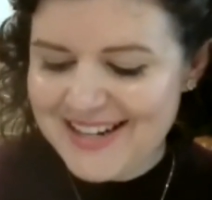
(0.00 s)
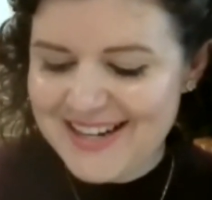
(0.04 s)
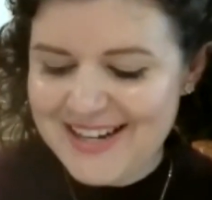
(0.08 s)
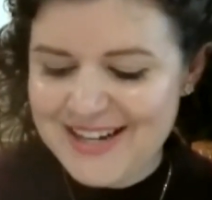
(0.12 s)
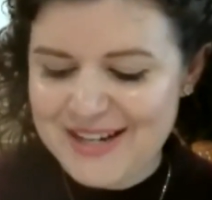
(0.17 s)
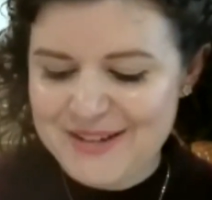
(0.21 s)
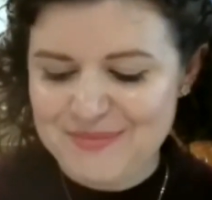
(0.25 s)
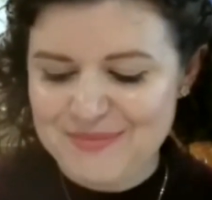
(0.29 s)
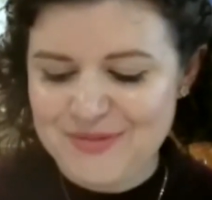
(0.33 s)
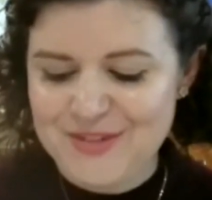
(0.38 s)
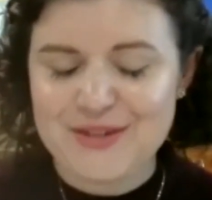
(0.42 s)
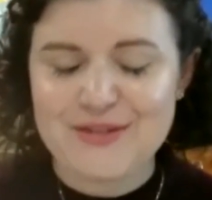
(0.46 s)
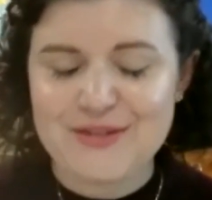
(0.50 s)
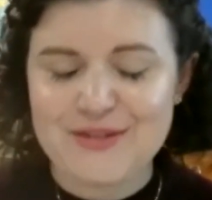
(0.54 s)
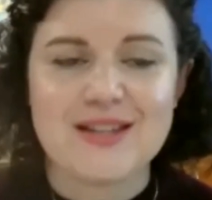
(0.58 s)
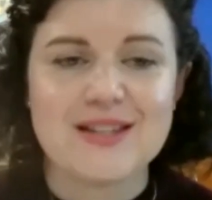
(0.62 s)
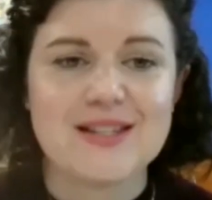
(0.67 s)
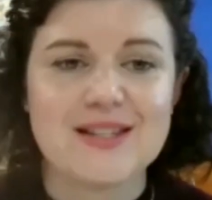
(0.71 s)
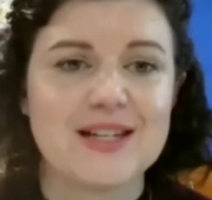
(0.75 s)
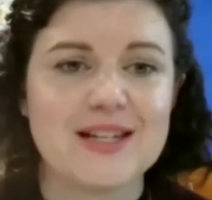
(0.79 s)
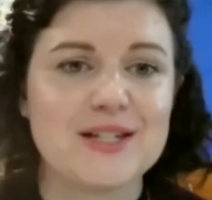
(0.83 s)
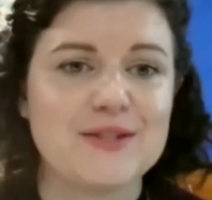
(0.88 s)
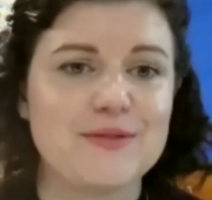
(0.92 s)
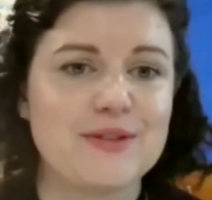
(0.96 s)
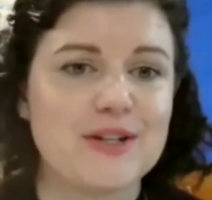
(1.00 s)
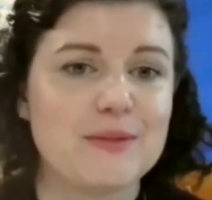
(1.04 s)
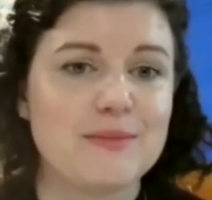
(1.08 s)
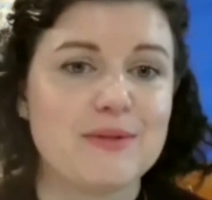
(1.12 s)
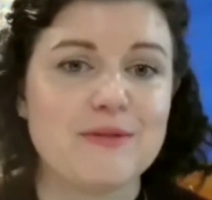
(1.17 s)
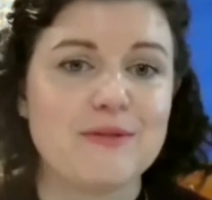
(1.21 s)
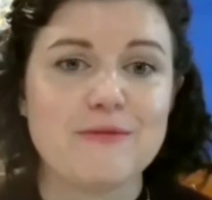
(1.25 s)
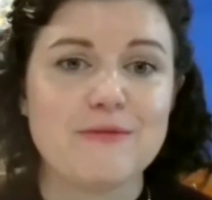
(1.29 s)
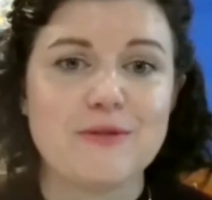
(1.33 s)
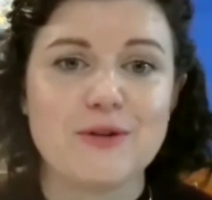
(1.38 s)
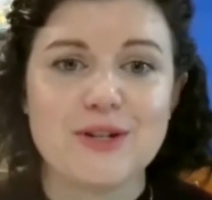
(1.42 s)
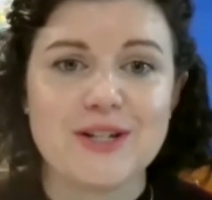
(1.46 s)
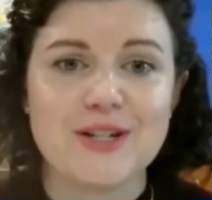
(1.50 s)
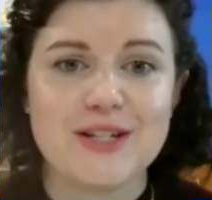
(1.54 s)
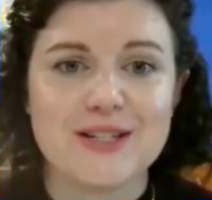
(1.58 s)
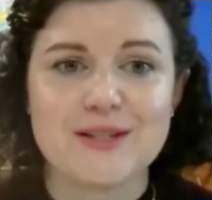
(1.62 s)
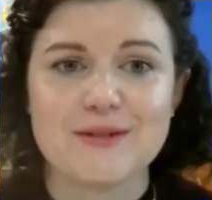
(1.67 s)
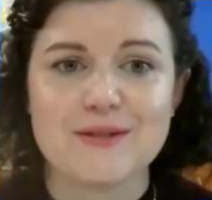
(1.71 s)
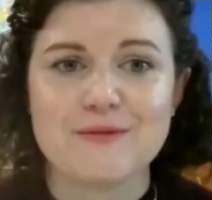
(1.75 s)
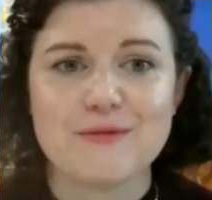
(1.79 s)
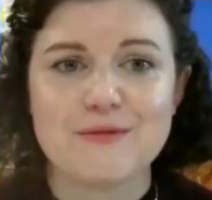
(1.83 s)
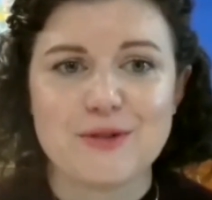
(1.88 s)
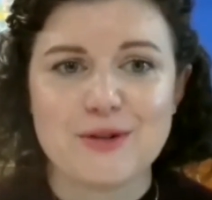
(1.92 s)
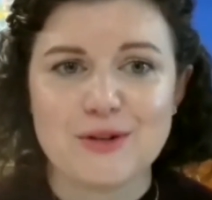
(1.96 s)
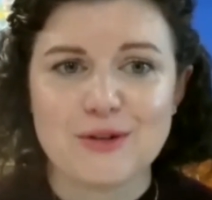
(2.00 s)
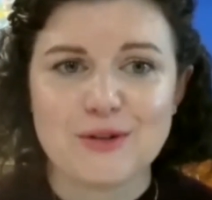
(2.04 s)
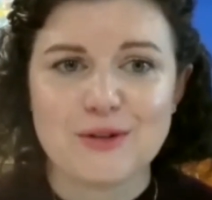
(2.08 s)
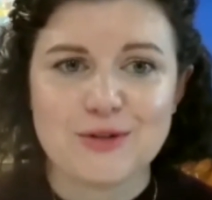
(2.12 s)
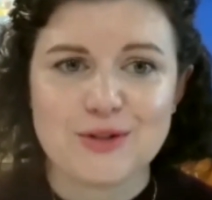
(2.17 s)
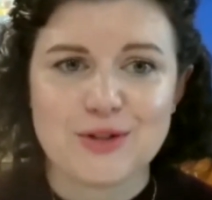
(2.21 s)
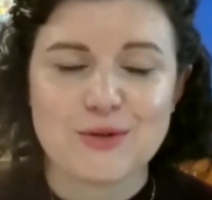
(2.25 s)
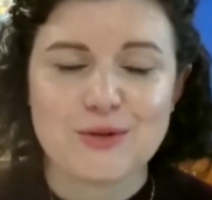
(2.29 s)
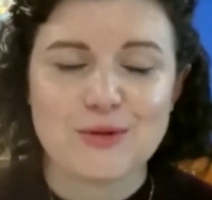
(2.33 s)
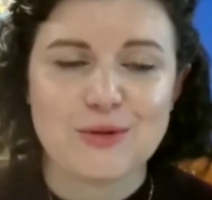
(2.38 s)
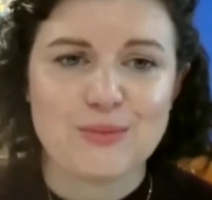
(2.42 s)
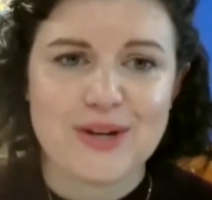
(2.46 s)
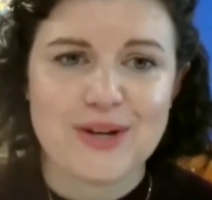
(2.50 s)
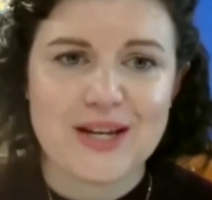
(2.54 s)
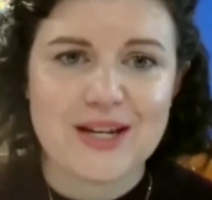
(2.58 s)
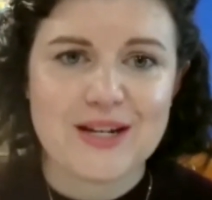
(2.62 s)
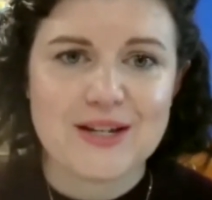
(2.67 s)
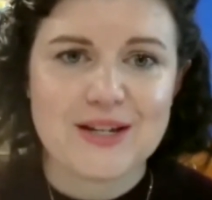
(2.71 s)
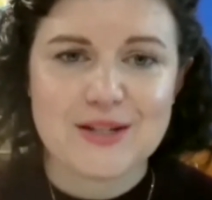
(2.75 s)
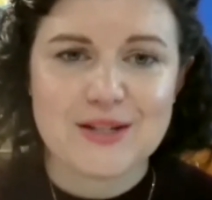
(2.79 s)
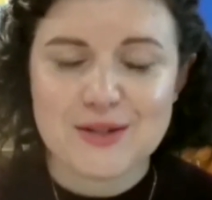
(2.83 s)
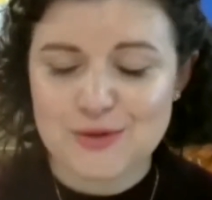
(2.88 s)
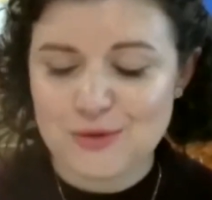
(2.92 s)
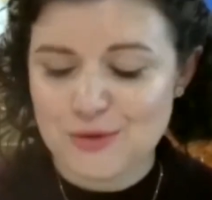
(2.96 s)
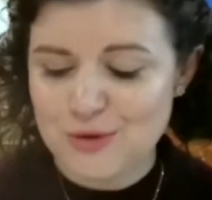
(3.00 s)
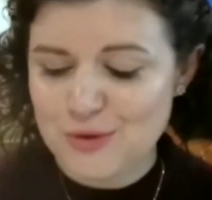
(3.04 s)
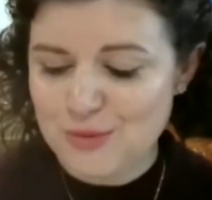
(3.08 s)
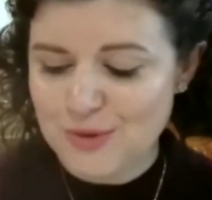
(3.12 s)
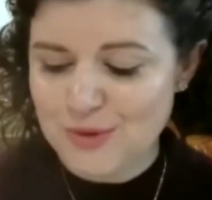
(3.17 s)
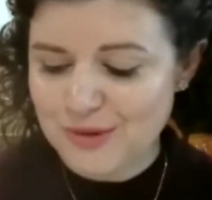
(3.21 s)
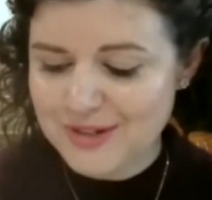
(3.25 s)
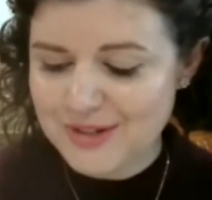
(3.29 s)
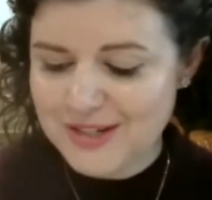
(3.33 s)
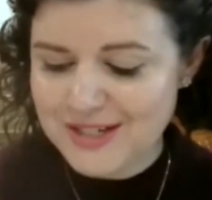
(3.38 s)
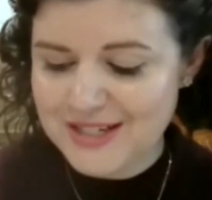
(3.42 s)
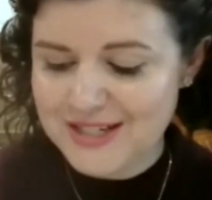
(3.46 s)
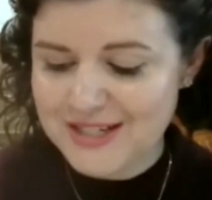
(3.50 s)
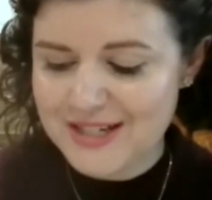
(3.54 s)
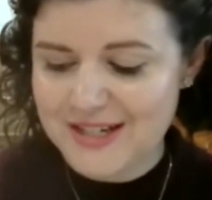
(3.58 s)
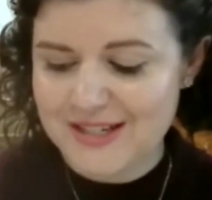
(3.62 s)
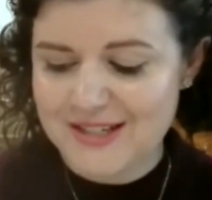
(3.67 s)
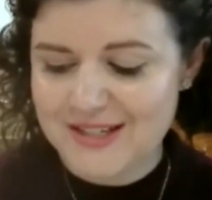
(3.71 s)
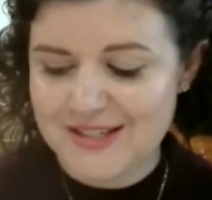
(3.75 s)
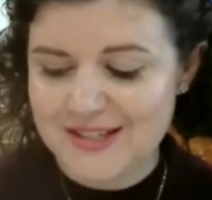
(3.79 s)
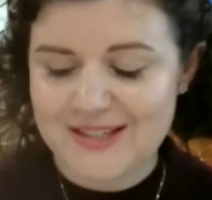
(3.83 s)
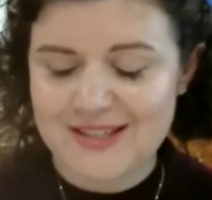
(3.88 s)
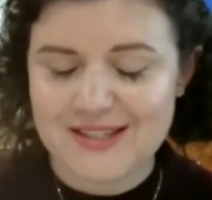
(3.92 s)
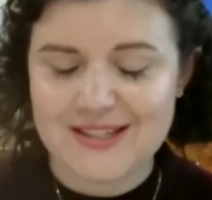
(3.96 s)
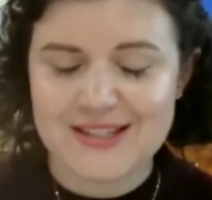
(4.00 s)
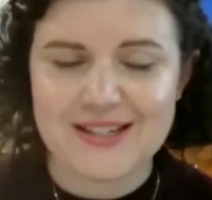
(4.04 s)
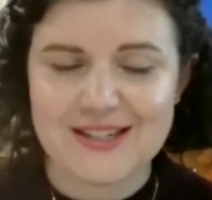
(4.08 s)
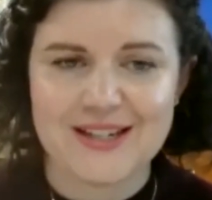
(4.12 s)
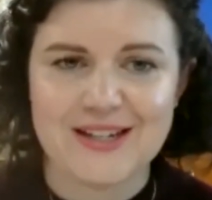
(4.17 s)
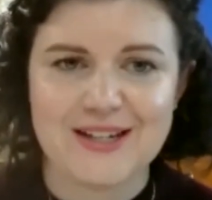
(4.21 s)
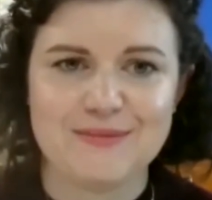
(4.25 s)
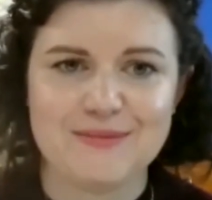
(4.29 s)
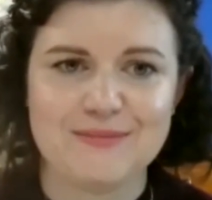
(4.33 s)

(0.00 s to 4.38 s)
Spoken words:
Things like developing phonics and phonological awareness through quality texts,